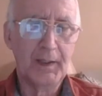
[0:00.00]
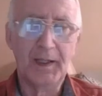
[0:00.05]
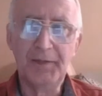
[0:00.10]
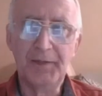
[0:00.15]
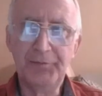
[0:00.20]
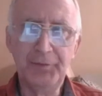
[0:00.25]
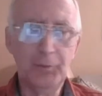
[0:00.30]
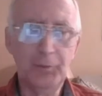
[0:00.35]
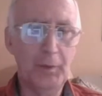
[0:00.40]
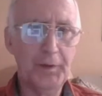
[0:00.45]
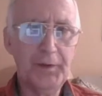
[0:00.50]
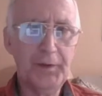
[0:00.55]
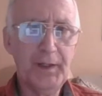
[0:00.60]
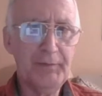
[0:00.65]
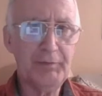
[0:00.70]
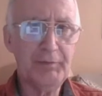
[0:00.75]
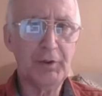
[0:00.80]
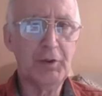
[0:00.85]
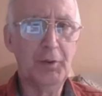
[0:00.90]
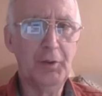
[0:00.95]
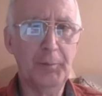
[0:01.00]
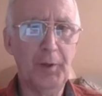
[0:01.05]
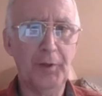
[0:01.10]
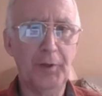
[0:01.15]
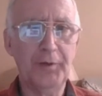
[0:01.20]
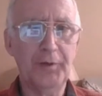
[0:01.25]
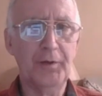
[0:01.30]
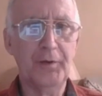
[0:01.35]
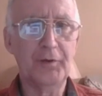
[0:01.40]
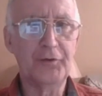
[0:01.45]
If you want to ever come
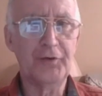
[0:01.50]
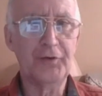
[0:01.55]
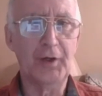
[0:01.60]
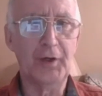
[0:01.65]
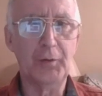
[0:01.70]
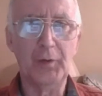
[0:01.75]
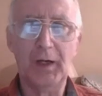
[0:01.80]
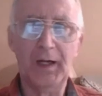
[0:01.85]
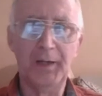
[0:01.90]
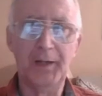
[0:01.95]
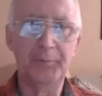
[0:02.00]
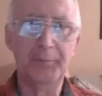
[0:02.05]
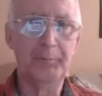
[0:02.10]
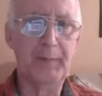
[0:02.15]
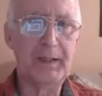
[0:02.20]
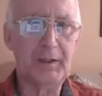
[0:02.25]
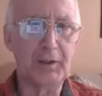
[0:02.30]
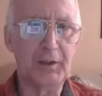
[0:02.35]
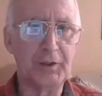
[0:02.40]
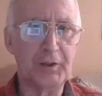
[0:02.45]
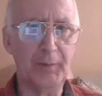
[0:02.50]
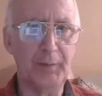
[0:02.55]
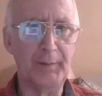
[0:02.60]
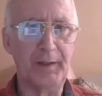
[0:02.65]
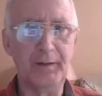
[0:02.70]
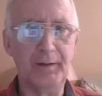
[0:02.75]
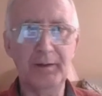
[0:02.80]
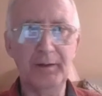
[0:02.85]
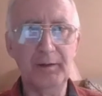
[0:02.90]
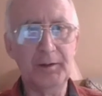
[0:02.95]
on the show and make a
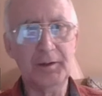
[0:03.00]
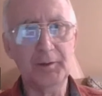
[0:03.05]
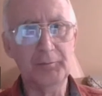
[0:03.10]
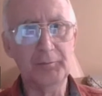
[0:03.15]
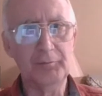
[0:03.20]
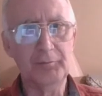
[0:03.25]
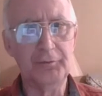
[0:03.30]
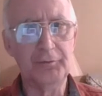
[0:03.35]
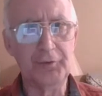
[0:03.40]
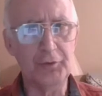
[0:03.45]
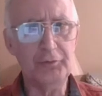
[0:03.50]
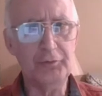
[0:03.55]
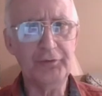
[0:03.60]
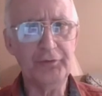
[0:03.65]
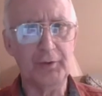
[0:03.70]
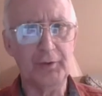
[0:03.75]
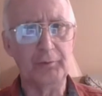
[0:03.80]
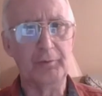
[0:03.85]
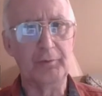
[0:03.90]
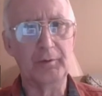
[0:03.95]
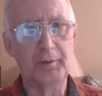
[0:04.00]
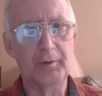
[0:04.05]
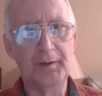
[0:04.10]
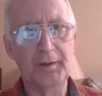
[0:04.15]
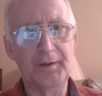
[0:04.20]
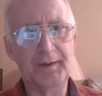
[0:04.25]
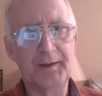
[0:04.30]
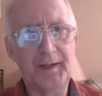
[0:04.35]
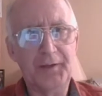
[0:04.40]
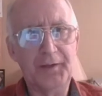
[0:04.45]
comment, you can do so.
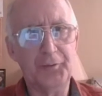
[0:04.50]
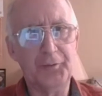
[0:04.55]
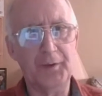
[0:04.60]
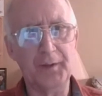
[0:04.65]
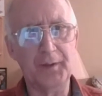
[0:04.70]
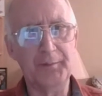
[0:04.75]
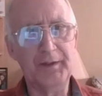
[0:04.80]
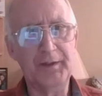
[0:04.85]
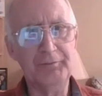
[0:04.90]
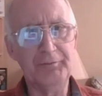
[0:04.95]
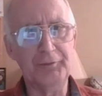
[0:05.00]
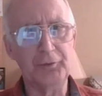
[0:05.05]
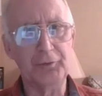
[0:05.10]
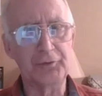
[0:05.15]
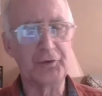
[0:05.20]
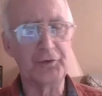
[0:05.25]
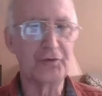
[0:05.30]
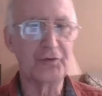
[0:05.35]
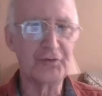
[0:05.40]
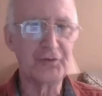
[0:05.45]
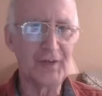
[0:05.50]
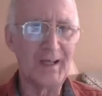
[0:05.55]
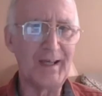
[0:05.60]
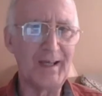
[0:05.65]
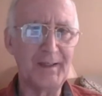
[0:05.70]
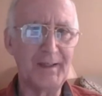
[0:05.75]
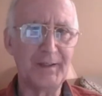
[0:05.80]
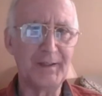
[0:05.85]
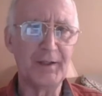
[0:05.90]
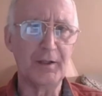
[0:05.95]
That's what I'm here for to
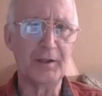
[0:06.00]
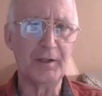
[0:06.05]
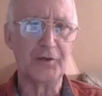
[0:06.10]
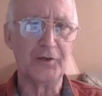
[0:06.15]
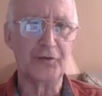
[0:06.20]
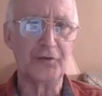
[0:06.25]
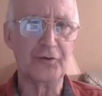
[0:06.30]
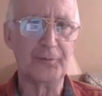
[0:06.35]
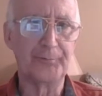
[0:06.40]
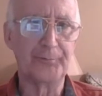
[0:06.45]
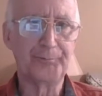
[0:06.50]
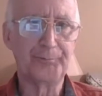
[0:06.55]
share knowledge.